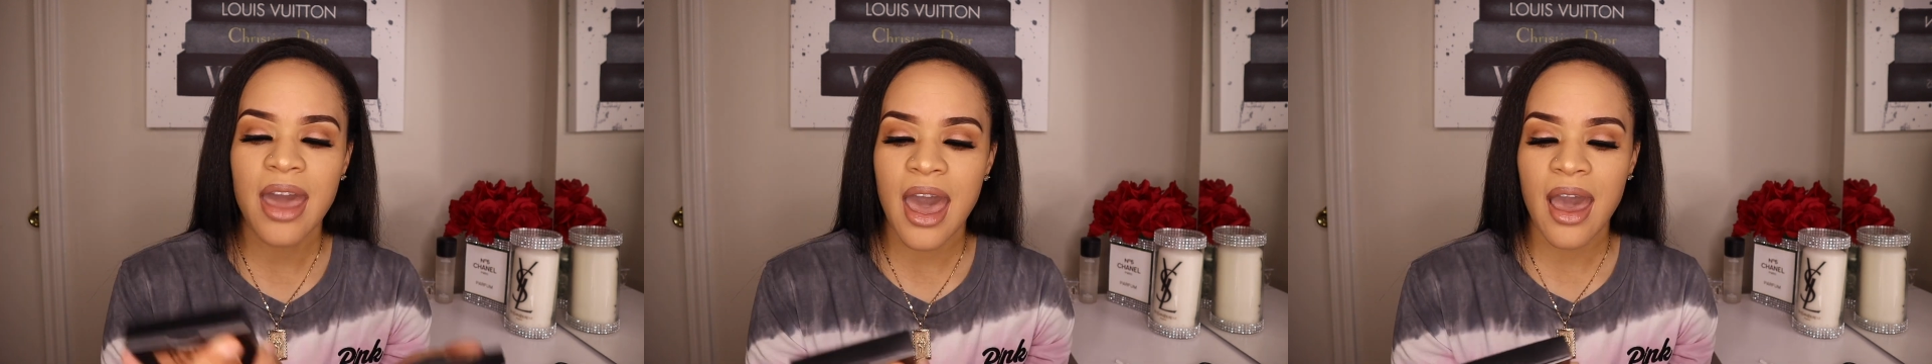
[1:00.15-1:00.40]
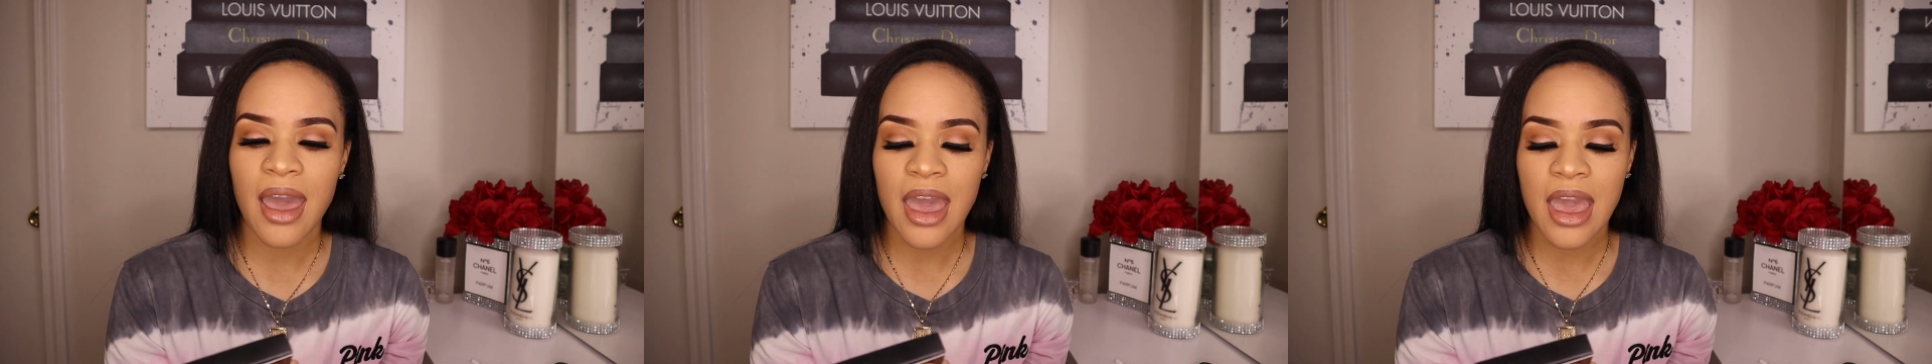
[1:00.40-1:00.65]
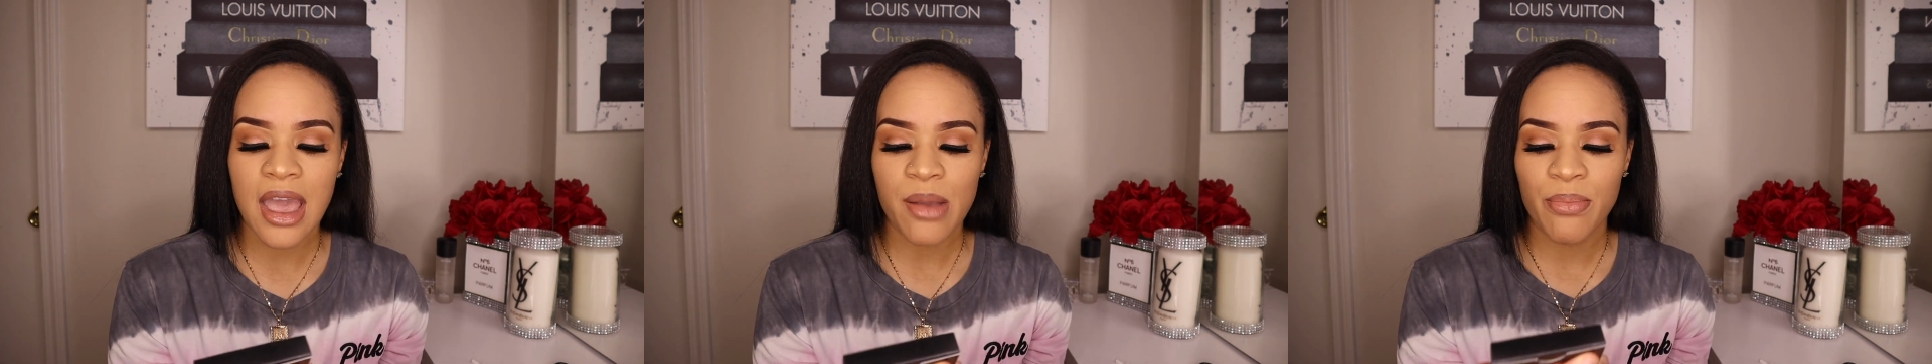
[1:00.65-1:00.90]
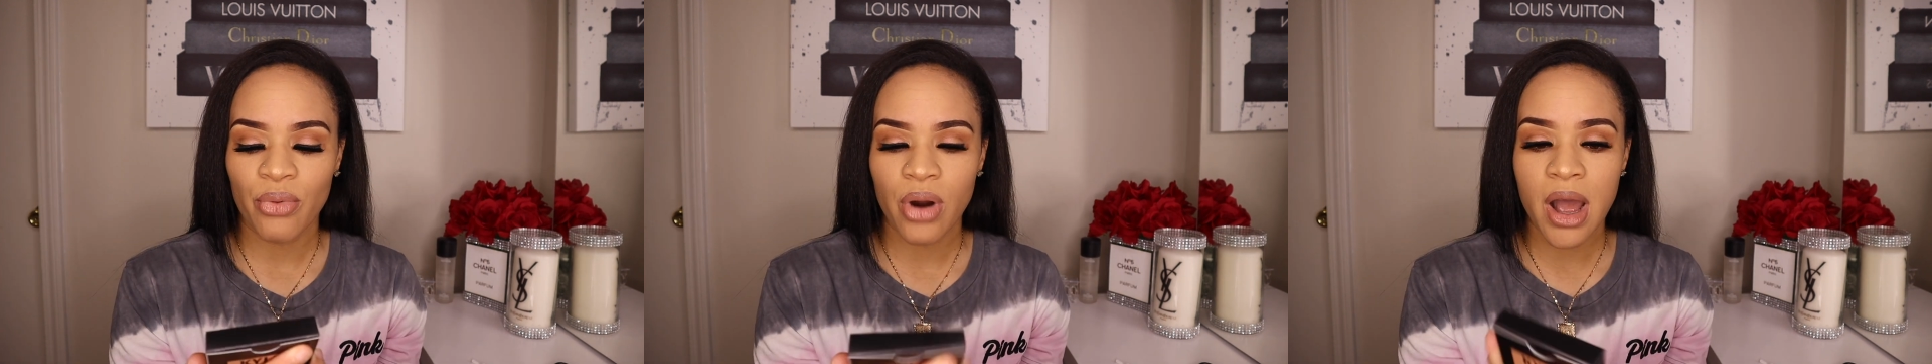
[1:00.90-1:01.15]
got
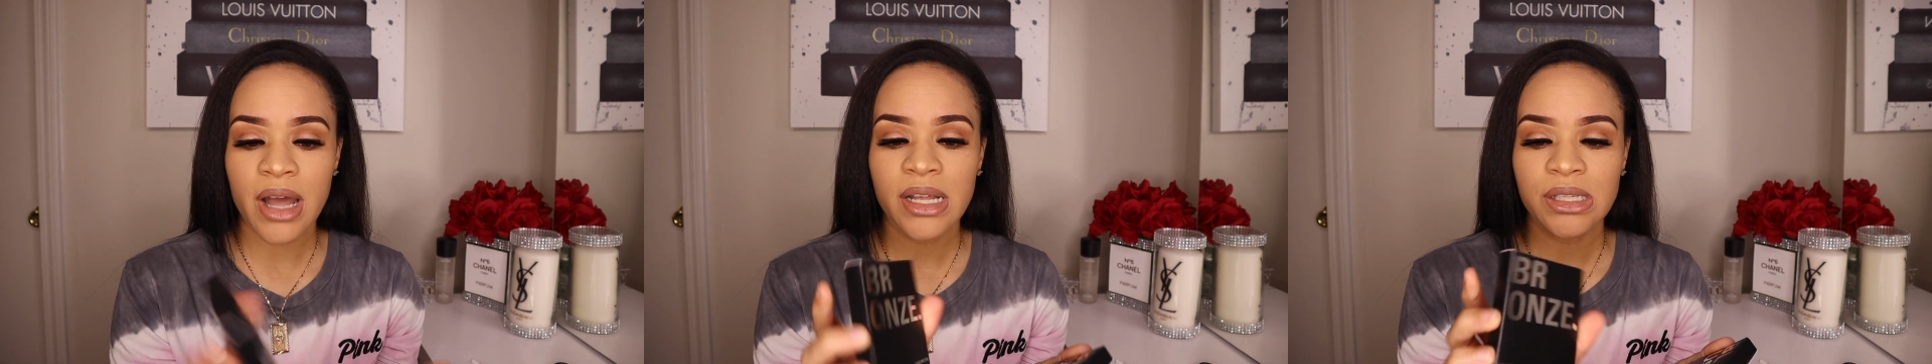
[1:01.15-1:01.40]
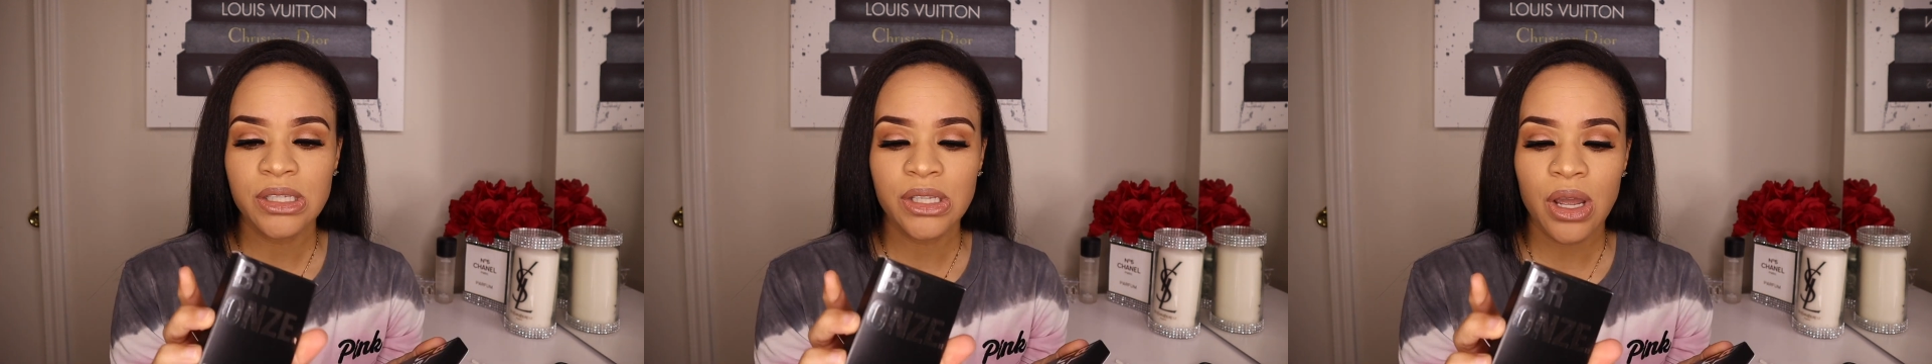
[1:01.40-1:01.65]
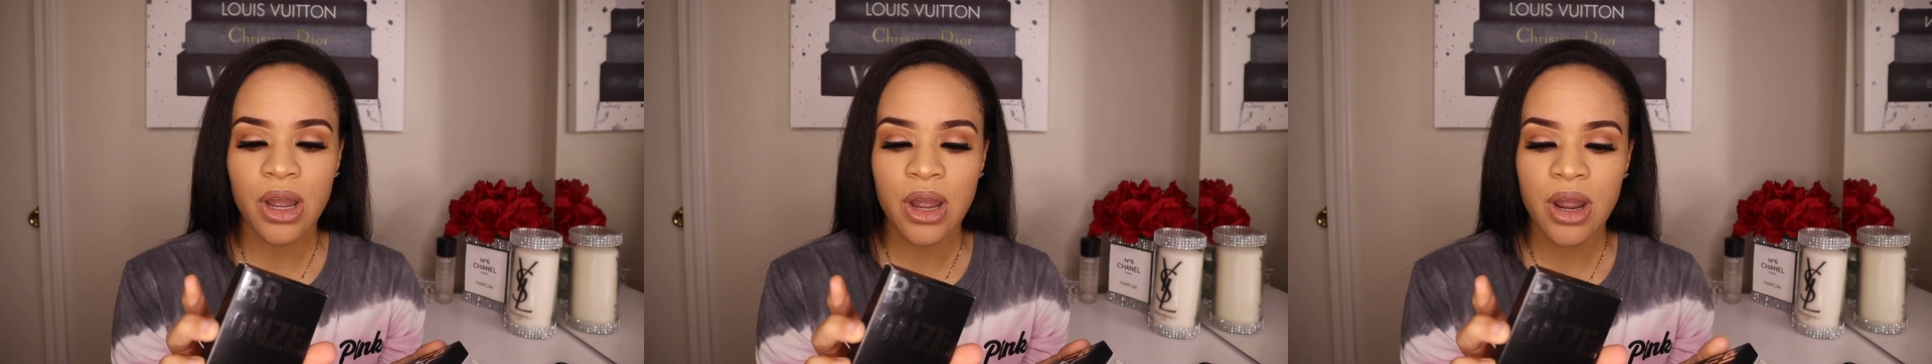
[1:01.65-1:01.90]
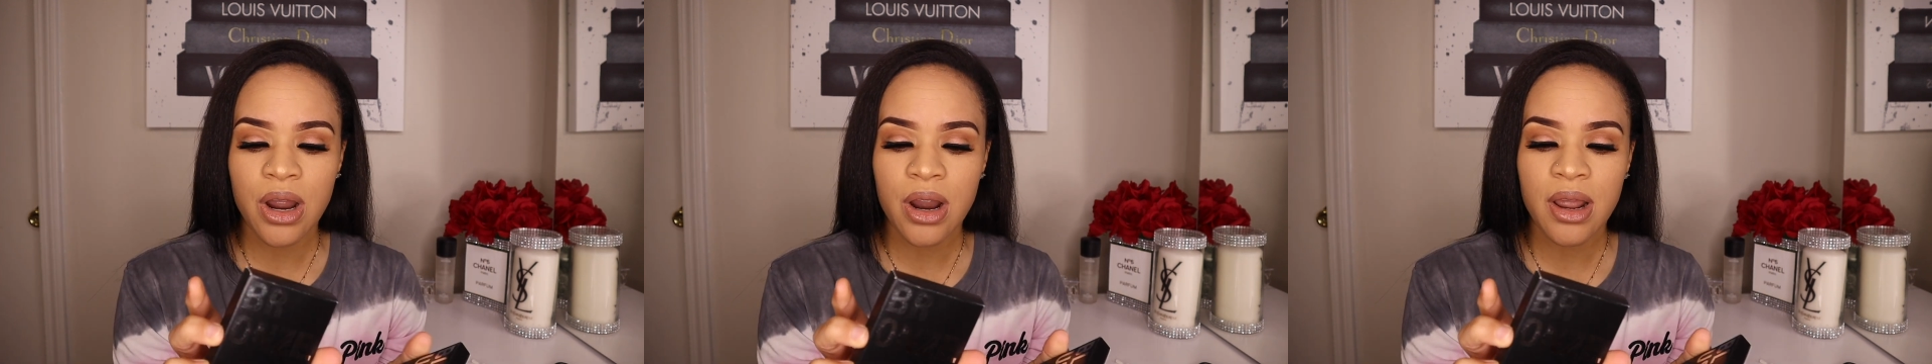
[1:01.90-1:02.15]
a
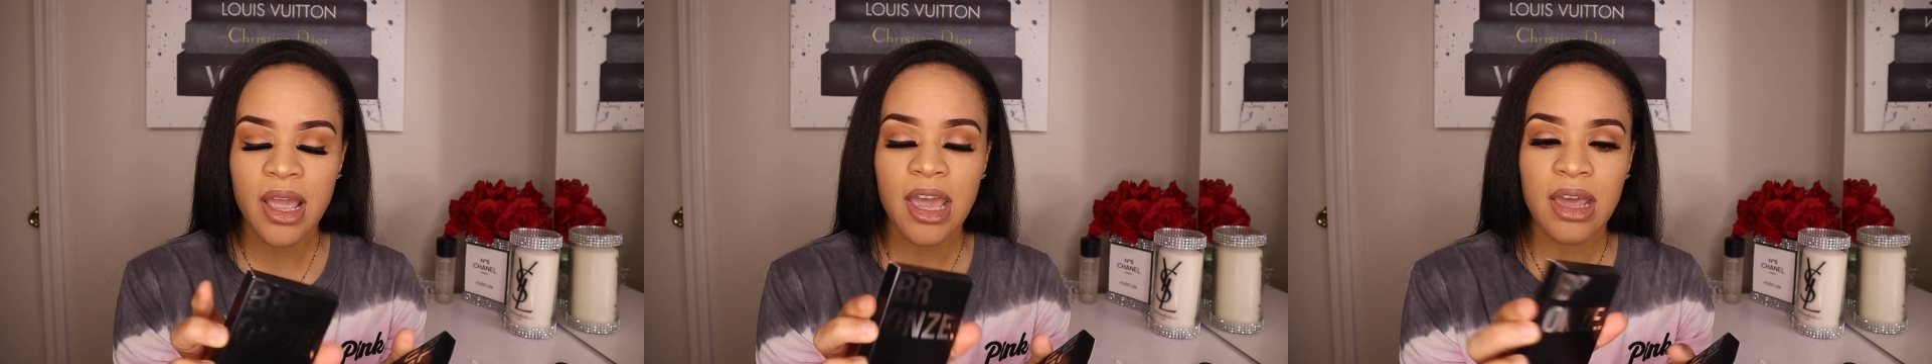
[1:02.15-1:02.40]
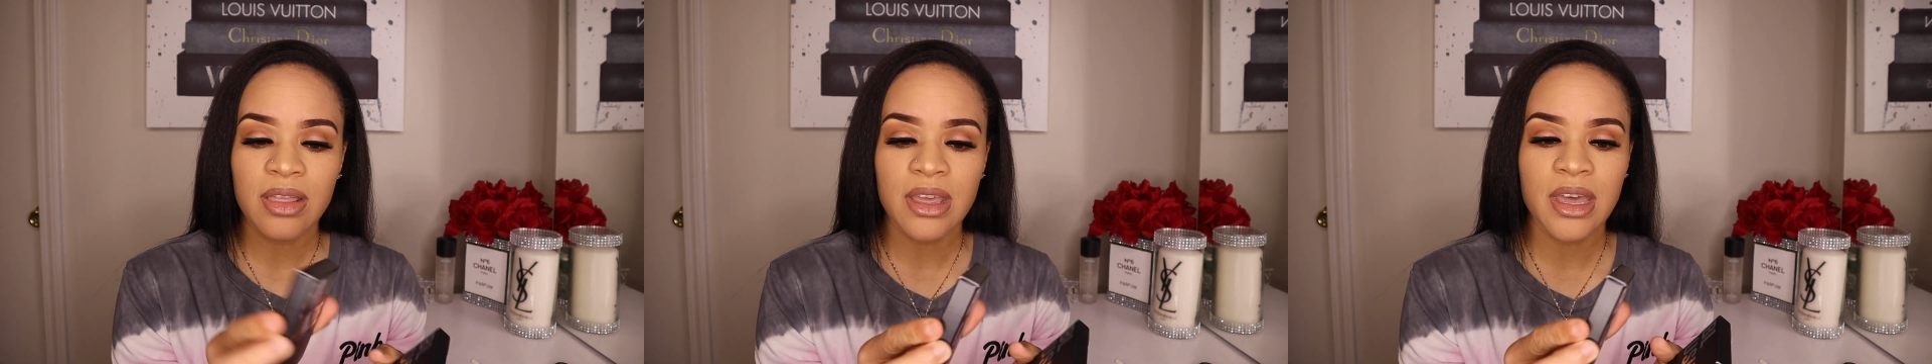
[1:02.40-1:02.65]
bronzer in the